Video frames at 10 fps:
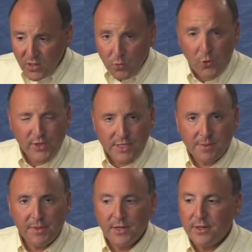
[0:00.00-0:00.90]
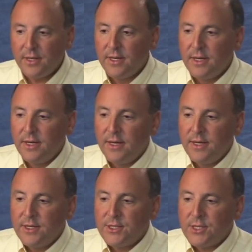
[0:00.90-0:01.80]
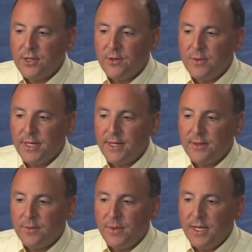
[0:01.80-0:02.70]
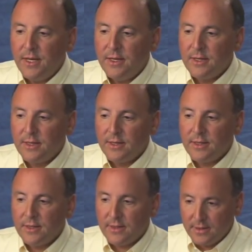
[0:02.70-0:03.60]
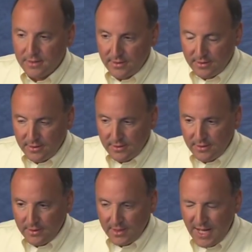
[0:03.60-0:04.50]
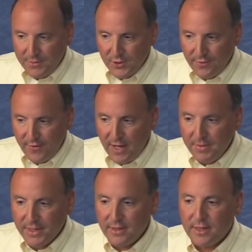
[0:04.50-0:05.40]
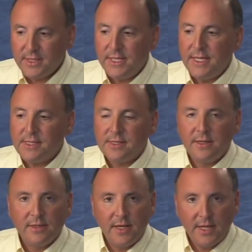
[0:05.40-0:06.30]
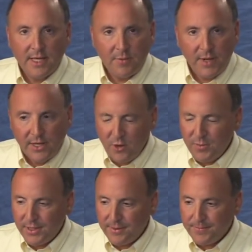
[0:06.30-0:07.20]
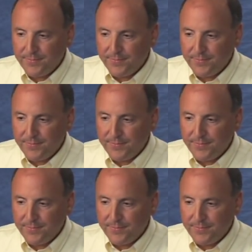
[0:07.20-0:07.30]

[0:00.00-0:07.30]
Word disappeared. So uh, we captured the FileMon log to disk, and then went and opened it.